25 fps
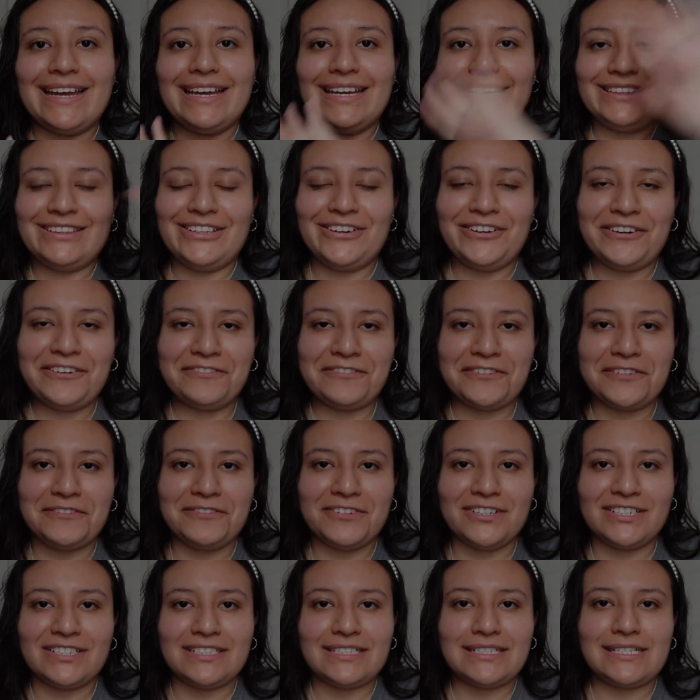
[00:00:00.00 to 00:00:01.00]
Hello
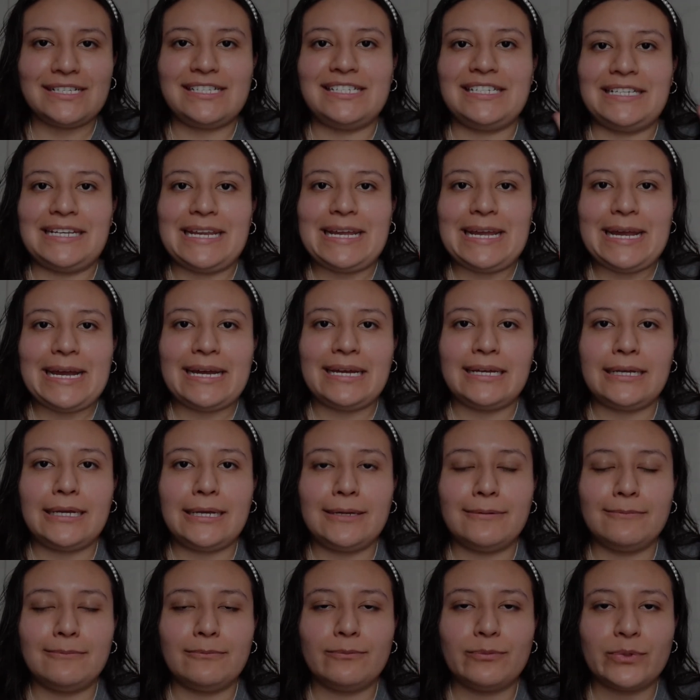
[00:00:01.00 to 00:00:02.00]
everyone, today I
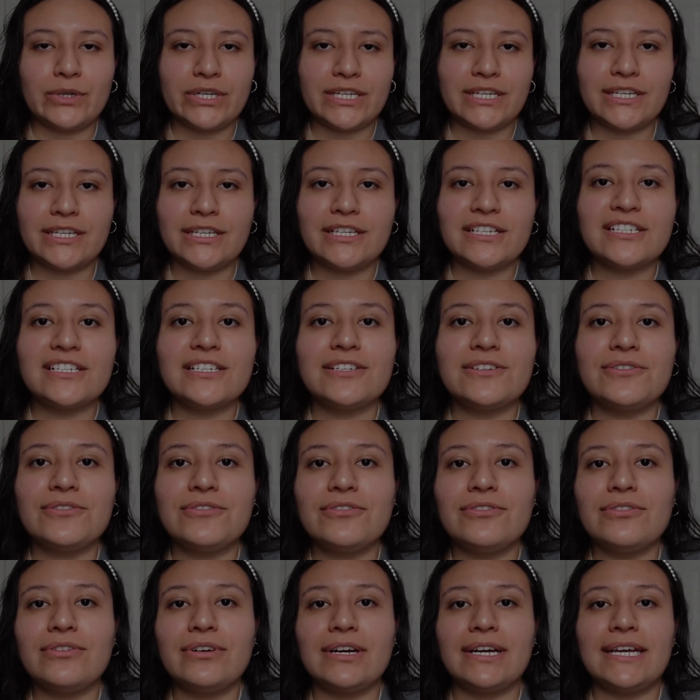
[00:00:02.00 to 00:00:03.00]
am bringing
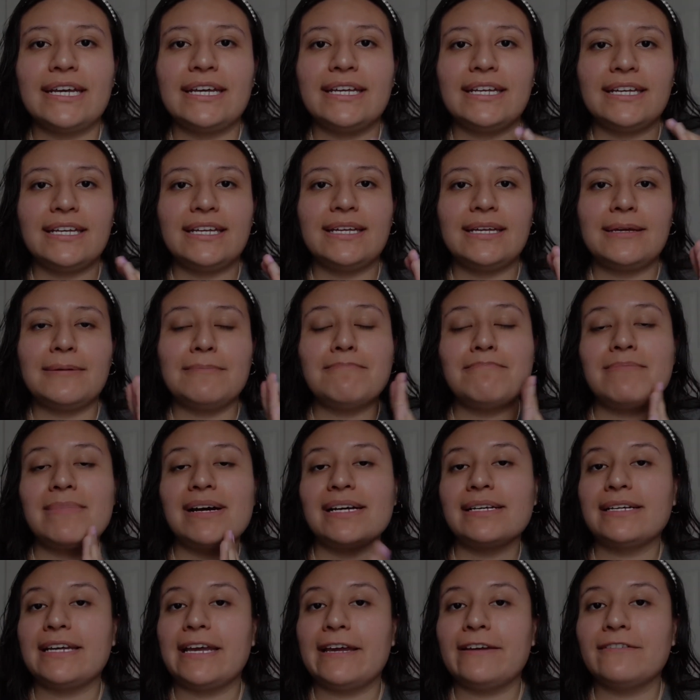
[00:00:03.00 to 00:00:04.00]
you
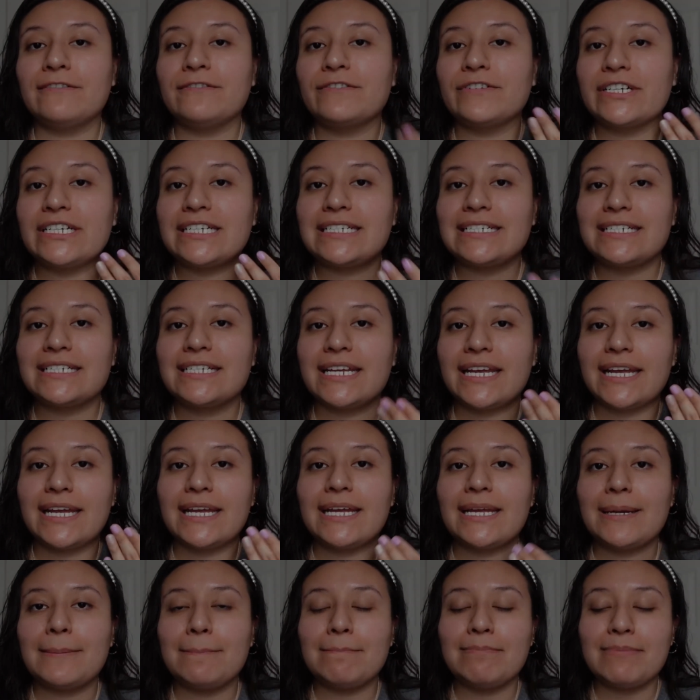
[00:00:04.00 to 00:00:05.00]
my
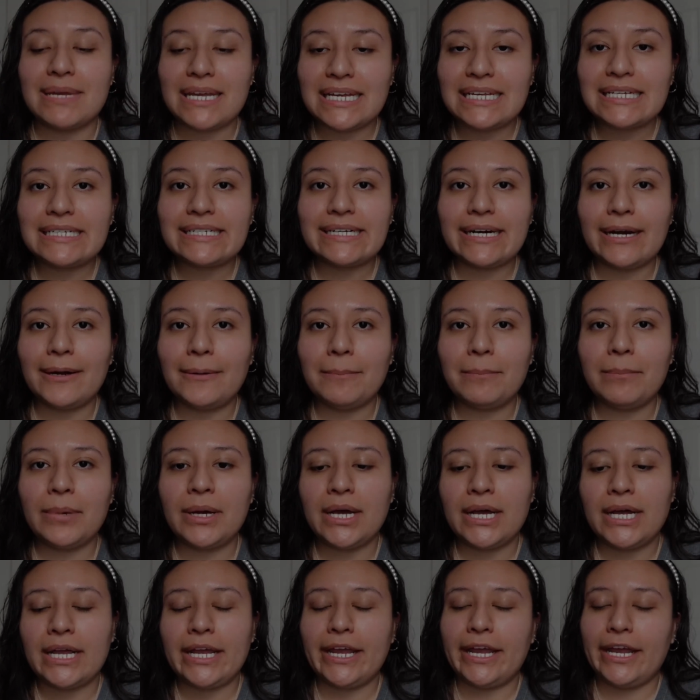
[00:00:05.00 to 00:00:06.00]
everyday makeup.
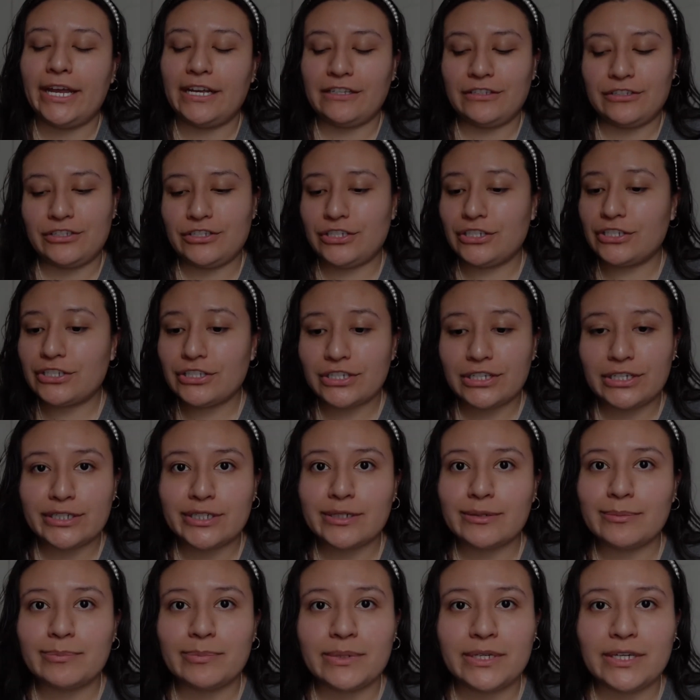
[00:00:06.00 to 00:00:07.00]
It's just
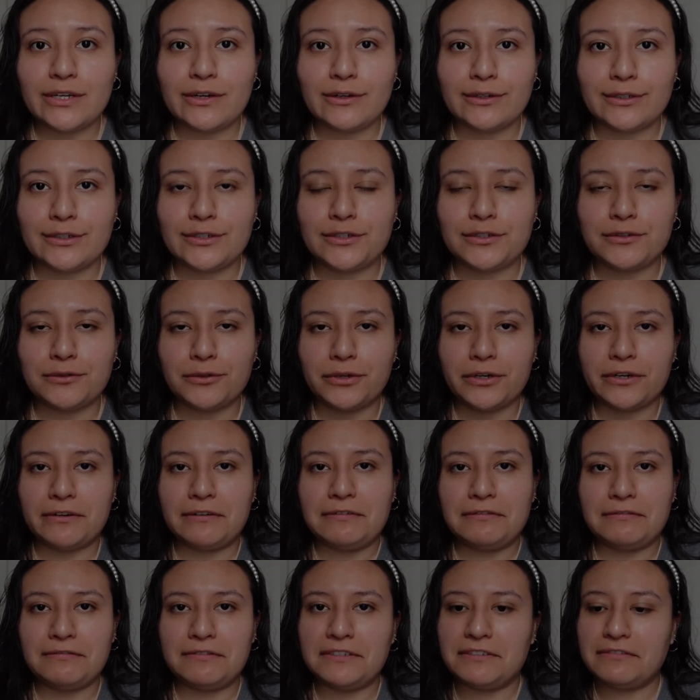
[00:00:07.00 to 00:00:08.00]
gonna be a short
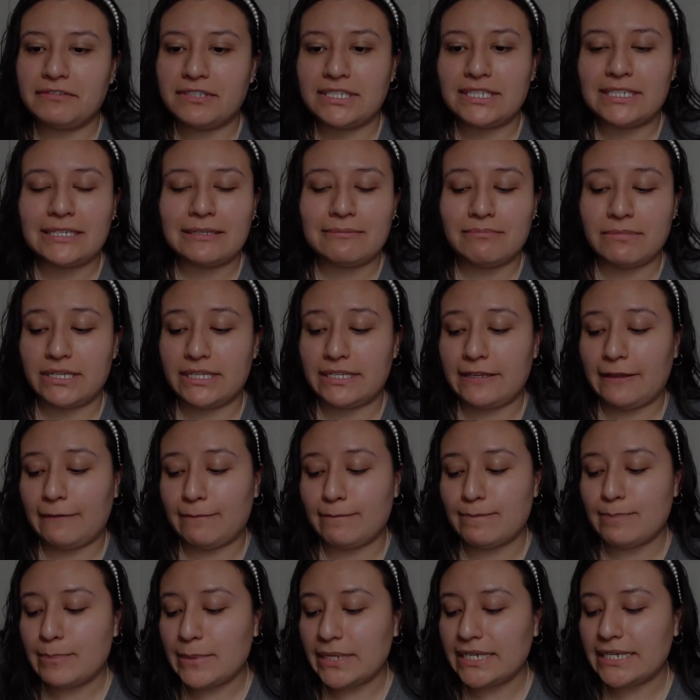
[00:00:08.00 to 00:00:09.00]
15-minute
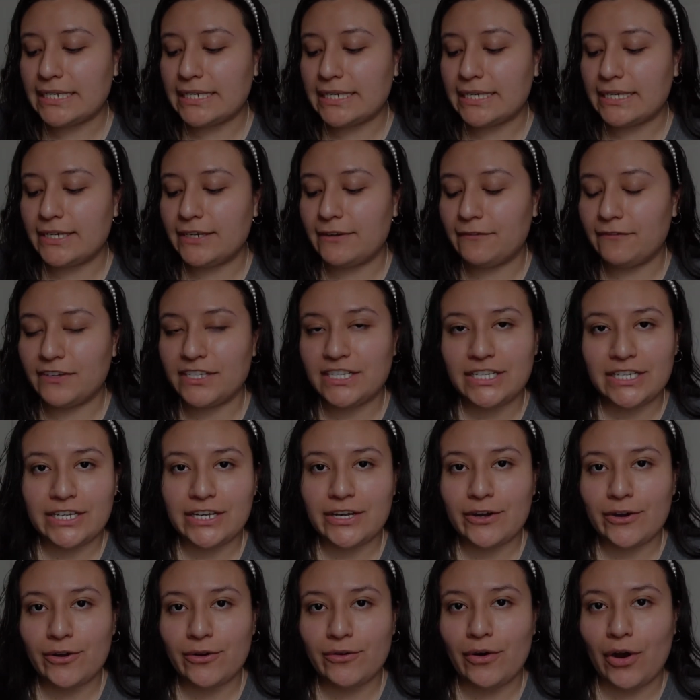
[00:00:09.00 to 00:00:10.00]

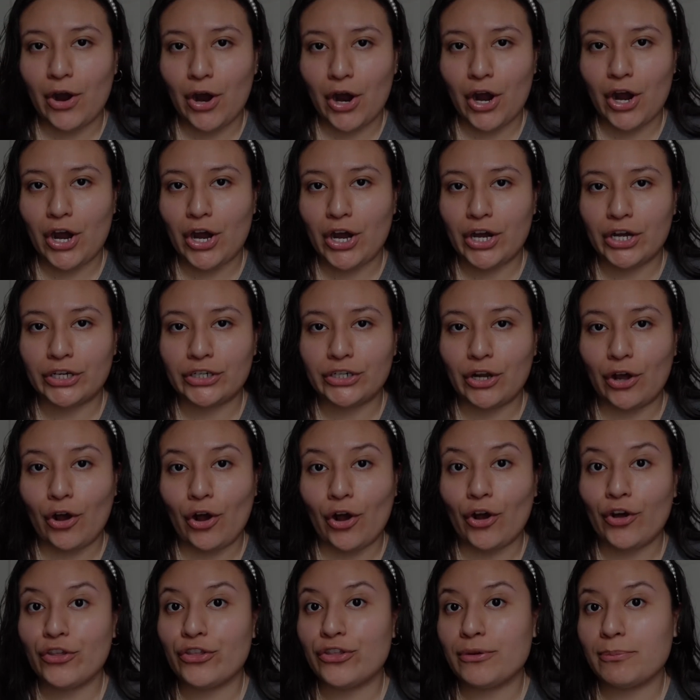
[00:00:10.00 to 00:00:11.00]
video on
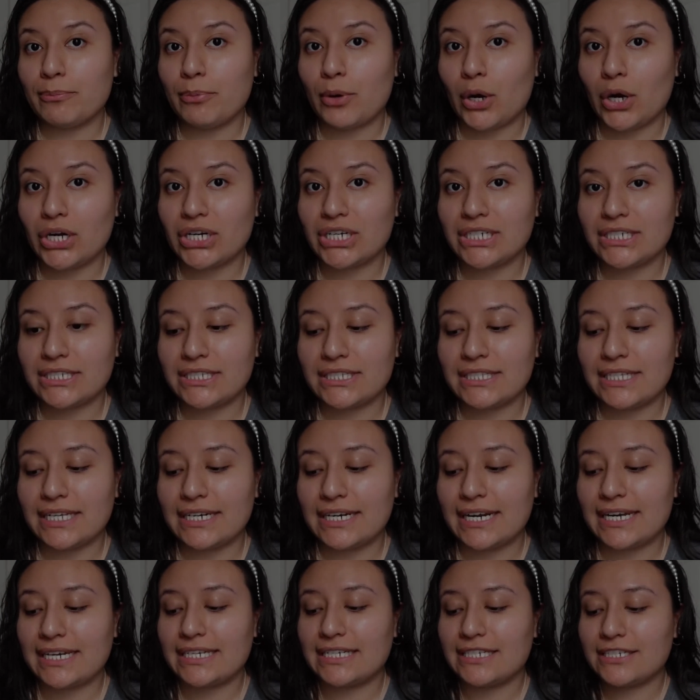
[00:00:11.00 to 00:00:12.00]
all the products that
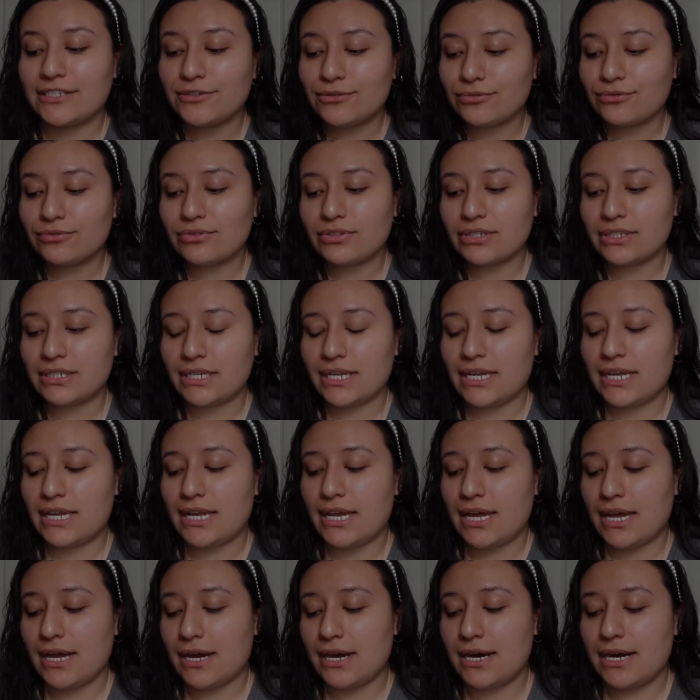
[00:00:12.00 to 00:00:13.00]
I use.
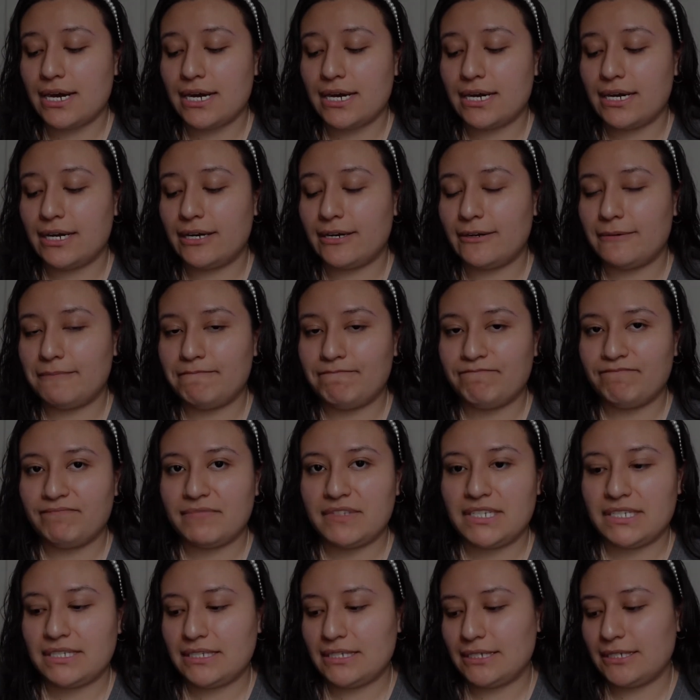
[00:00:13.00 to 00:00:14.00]

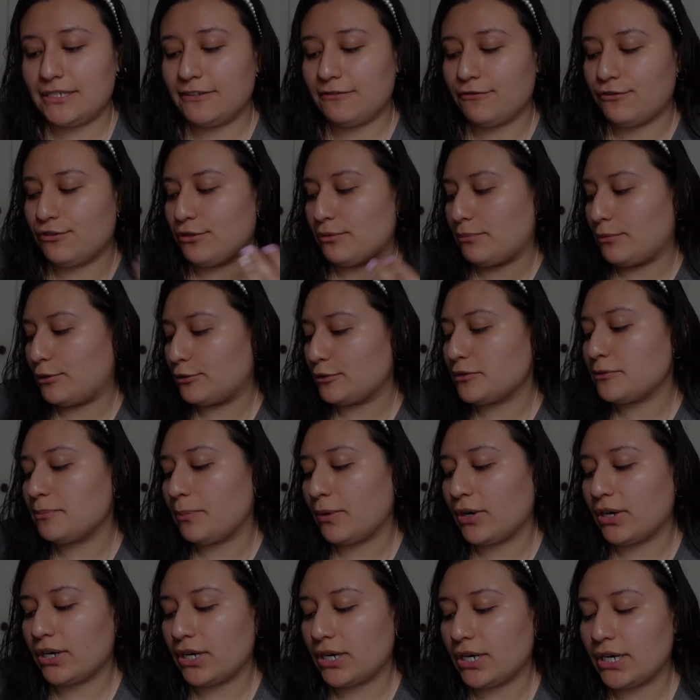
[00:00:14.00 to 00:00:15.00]
This is for the most
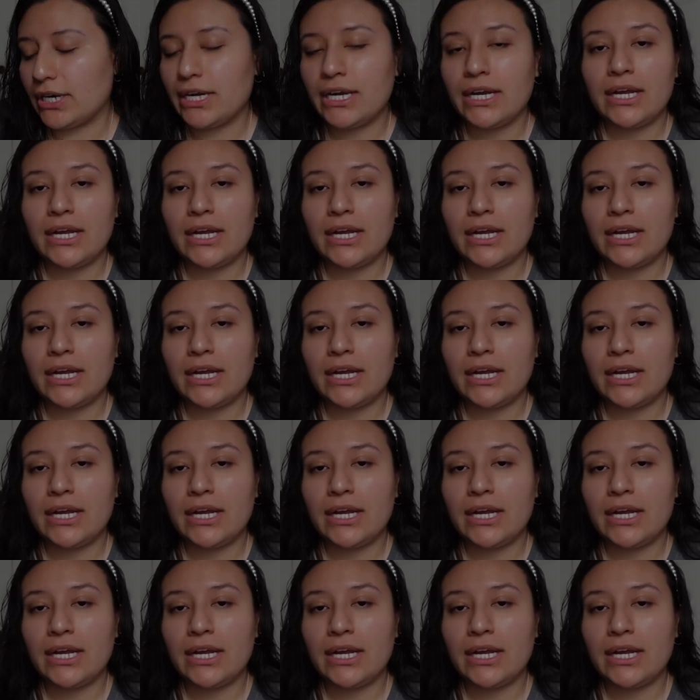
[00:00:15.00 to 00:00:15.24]
part